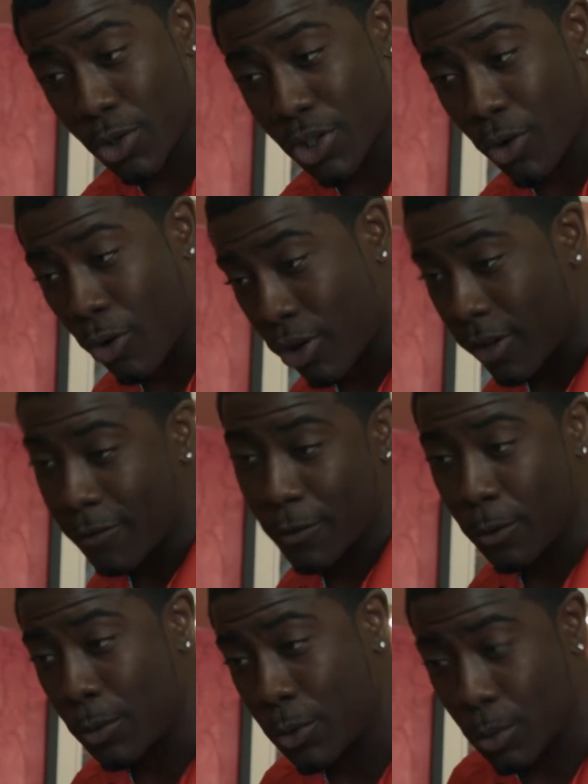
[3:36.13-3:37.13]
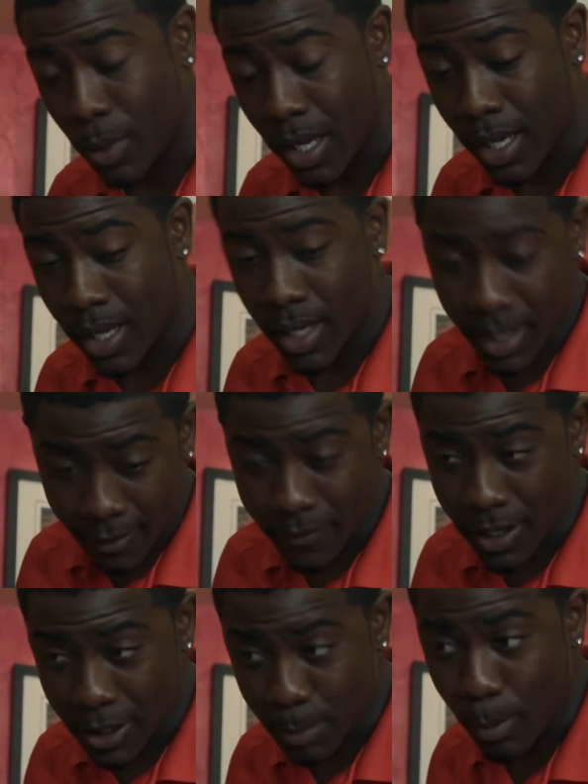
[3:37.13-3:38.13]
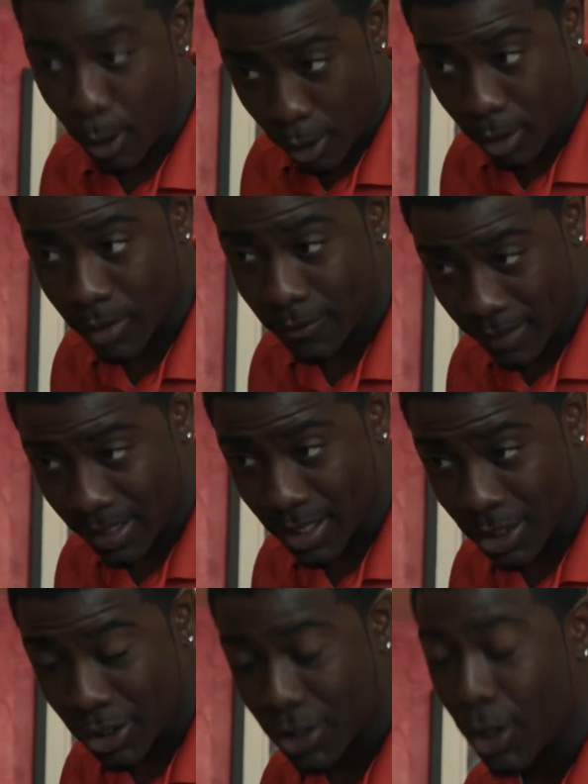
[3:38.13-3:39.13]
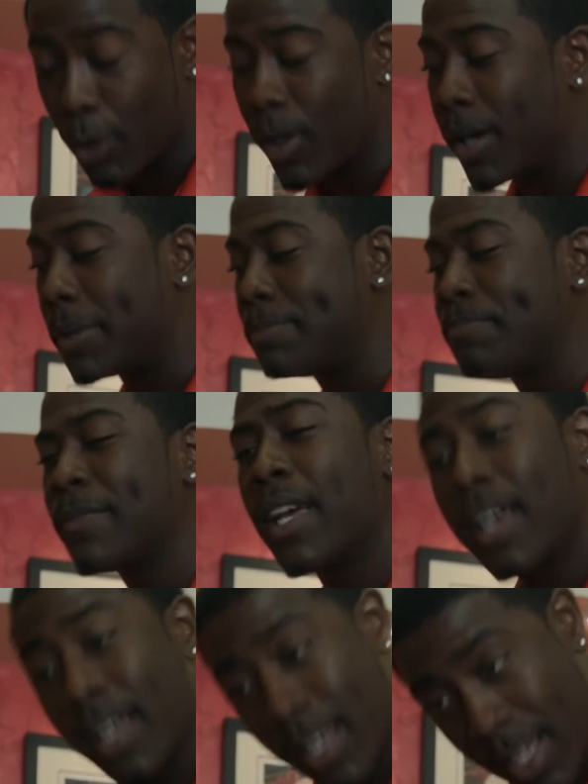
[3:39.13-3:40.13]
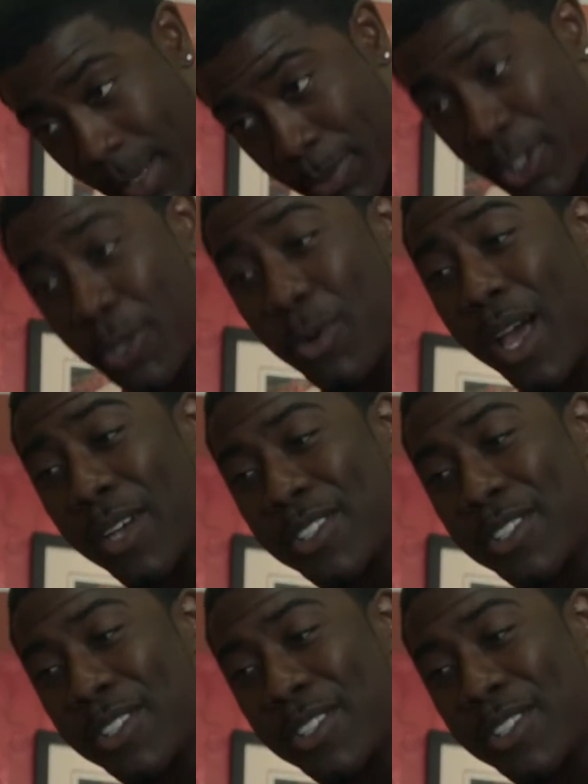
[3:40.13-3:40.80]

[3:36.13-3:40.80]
She ordered enough food to uh, feed a small village. So um, up to you now,